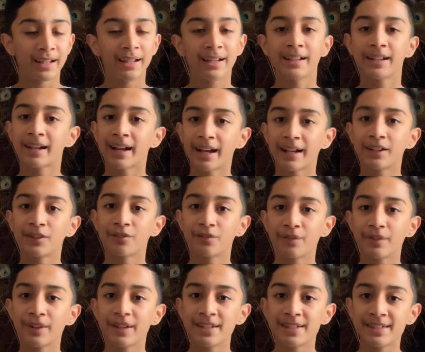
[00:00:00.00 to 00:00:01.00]
It kind
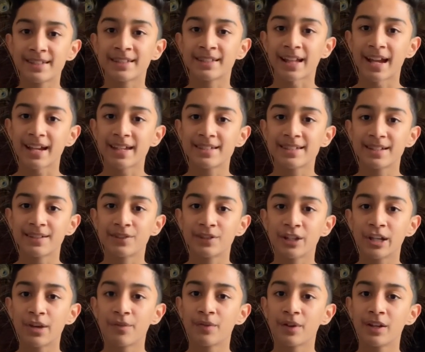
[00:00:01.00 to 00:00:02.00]
of is nicer
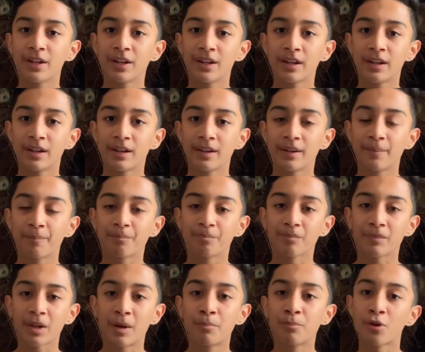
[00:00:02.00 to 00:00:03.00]
to give it
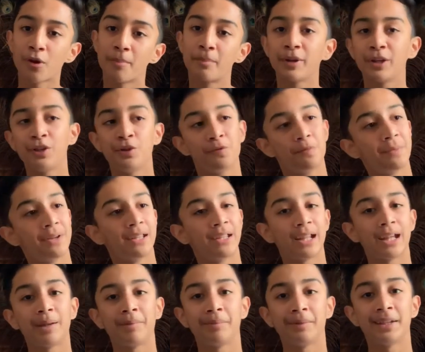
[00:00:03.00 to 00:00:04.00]
a proper
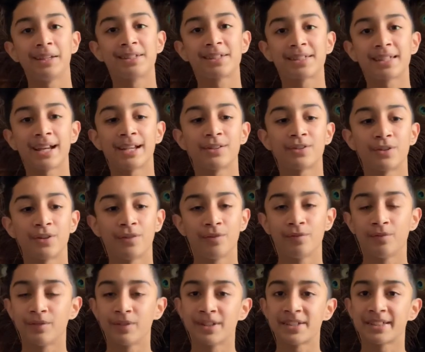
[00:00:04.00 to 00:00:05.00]
human name instead
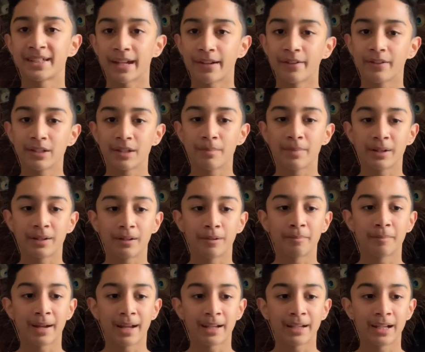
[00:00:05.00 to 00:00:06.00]
of a
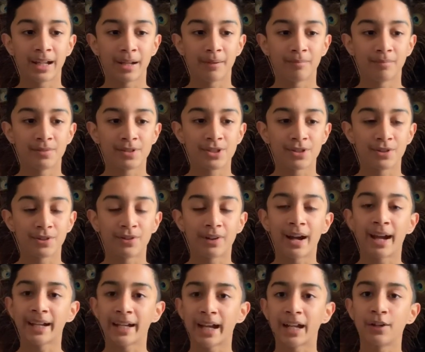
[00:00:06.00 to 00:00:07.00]
stereotypical pet name. So
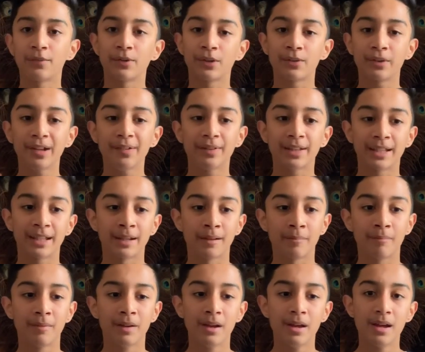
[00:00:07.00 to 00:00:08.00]
I kind of agree with
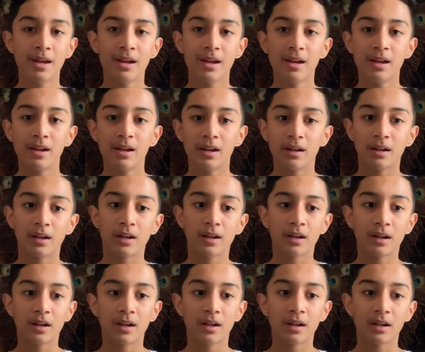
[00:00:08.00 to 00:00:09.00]
him.
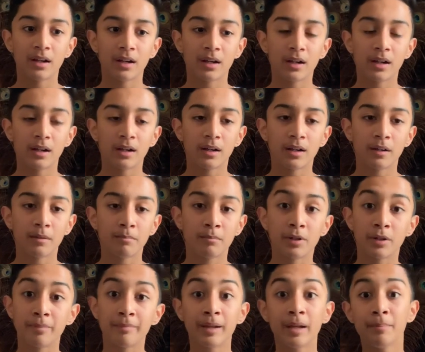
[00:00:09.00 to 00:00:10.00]

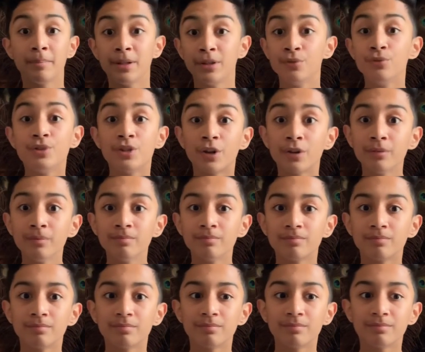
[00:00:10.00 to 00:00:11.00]
But maybe you don't.